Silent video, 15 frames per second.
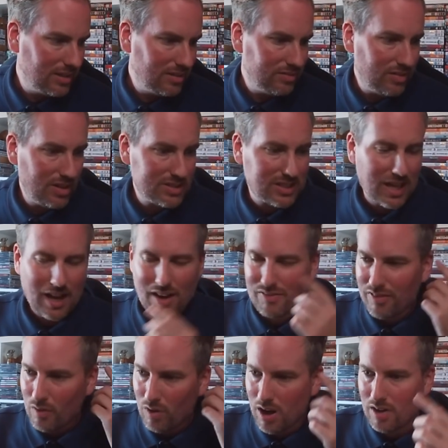Thursday, I
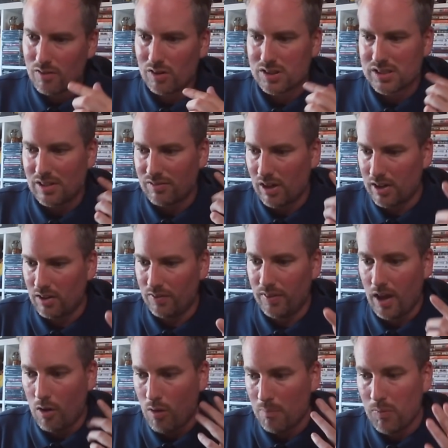feel like I've got stuff going on.
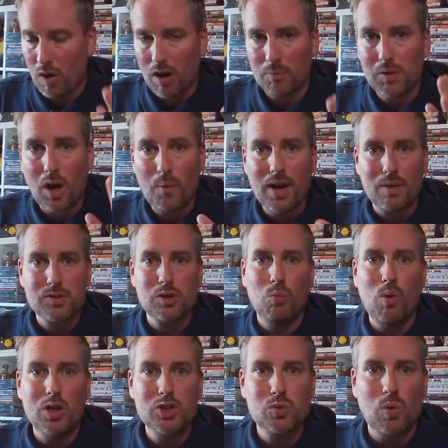No, I'm not. I'm going up to
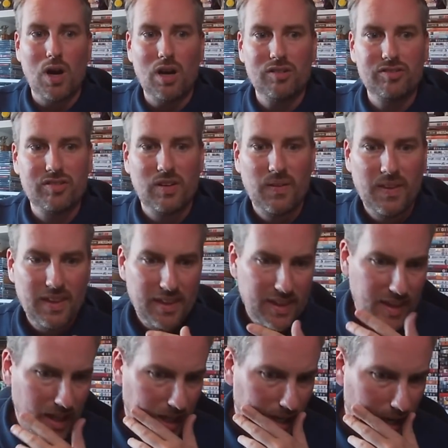Wandsworth.
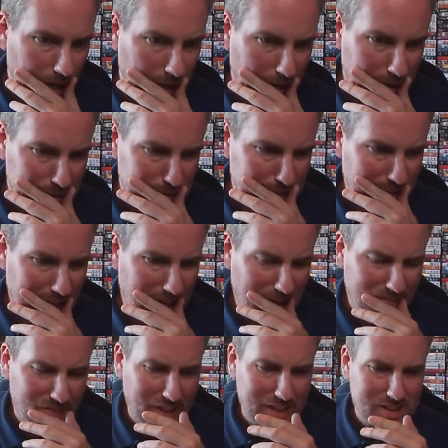I
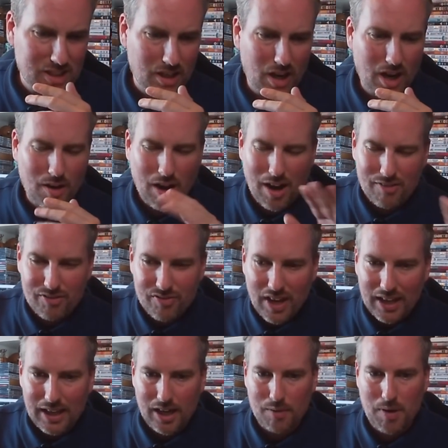think
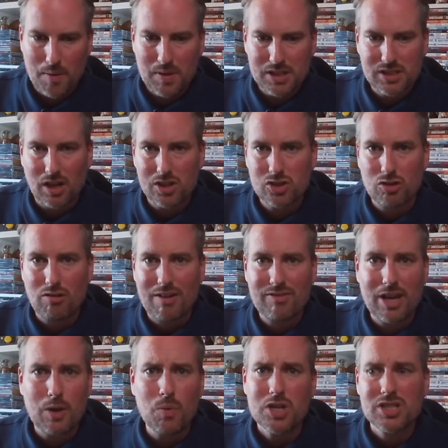at the moment to go to
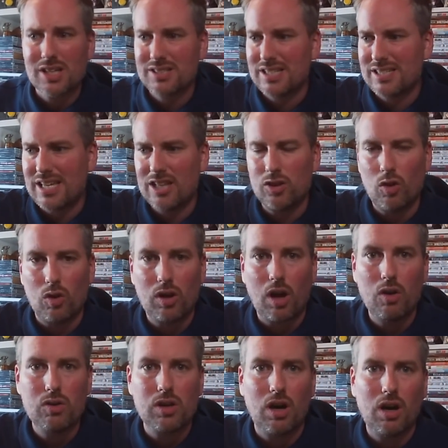Gravity, which does this indoor
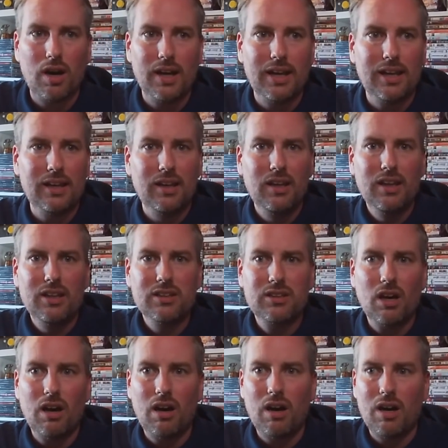go-karting,
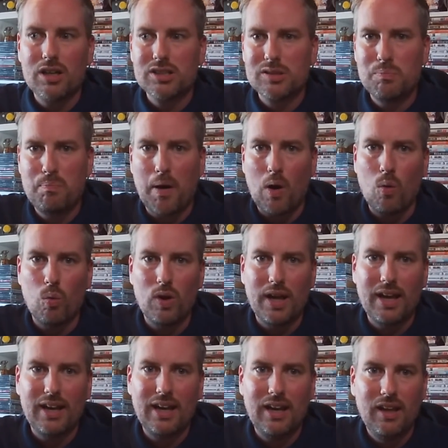darts,
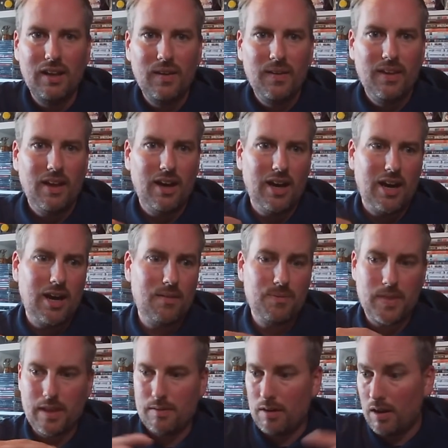bowling,
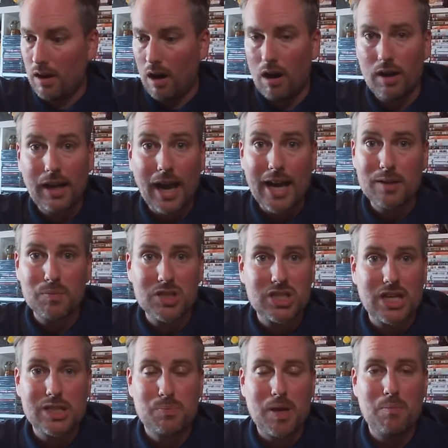arcade
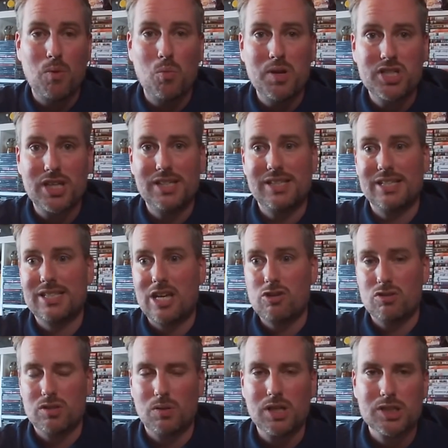machines, pinball machines,
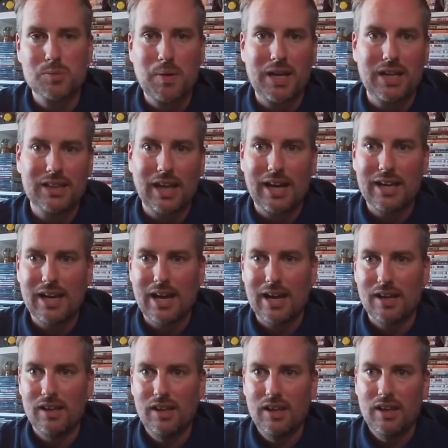etc. So I'm going to spend the day
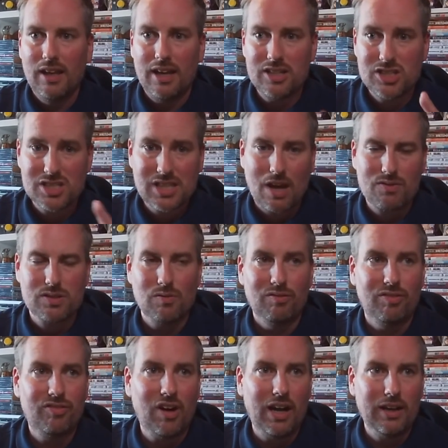there and just have some
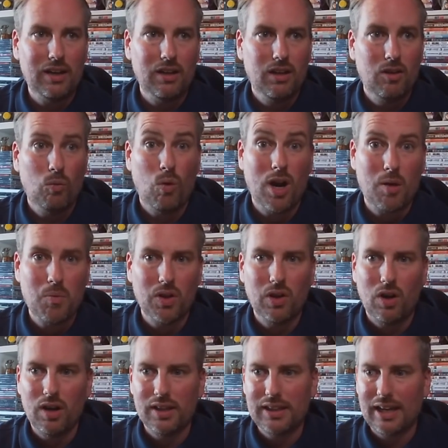fun while I'm on
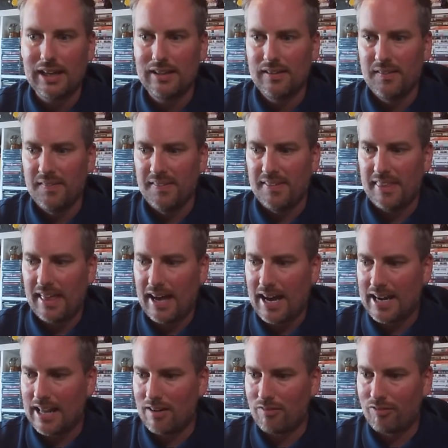holiday.
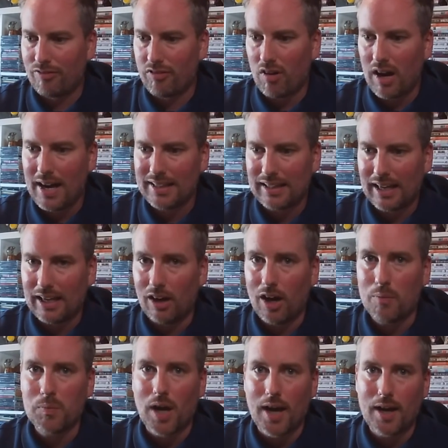And then Friday,
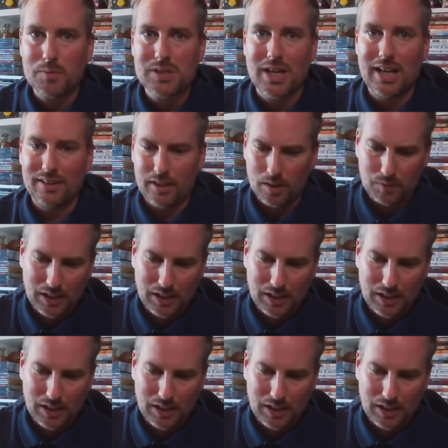I'm going up to London.